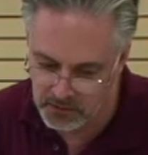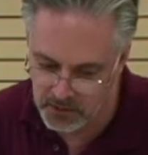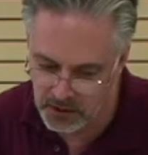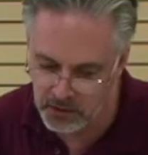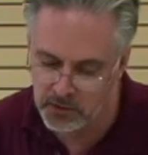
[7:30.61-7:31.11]

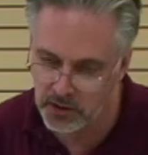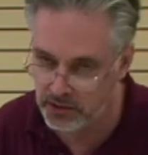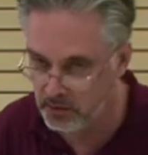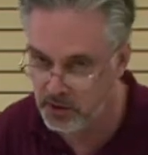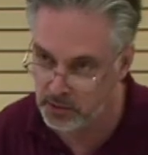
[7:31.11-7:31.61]
it looks like
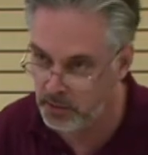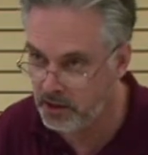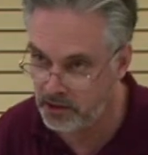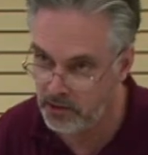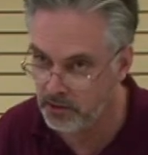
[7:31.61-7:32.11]
somebody's
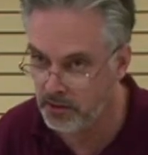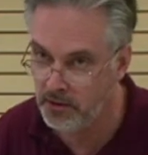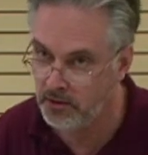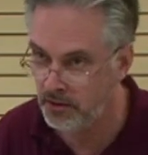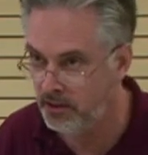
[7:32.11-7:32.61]
manicured
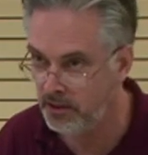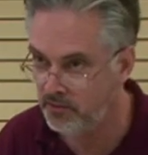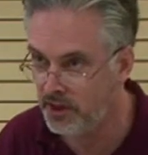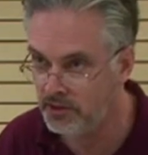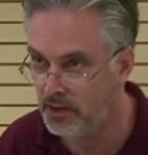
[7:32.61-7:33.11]
lawn, and if
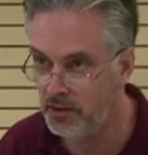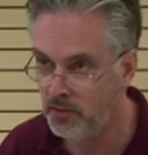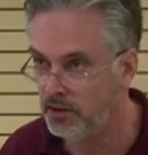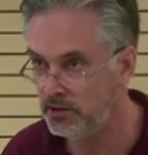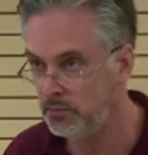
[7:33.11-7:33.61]
that's not
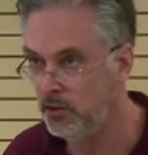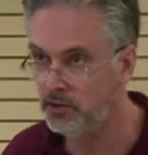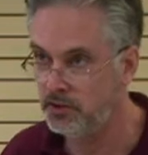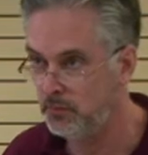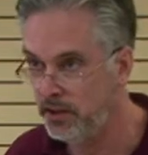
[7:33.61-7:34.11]
what it's
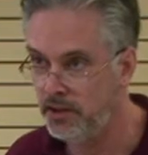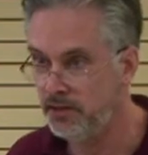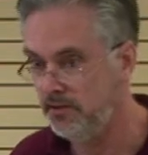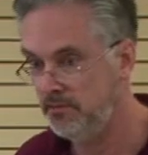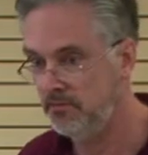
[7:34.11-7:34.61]
supposed to be,
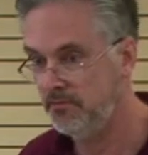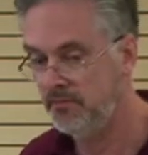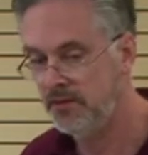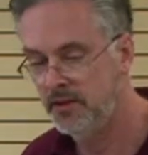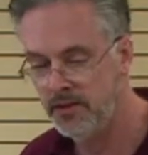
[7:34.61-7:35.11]

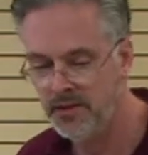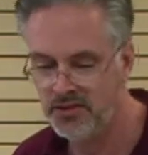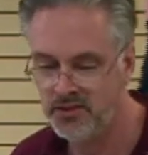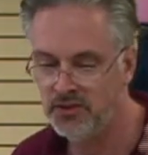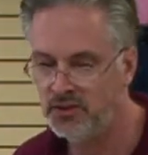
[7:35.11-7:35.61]
it's
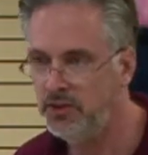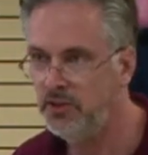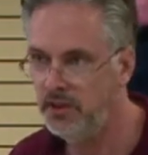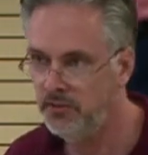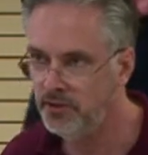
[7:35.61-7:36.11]
a little too even.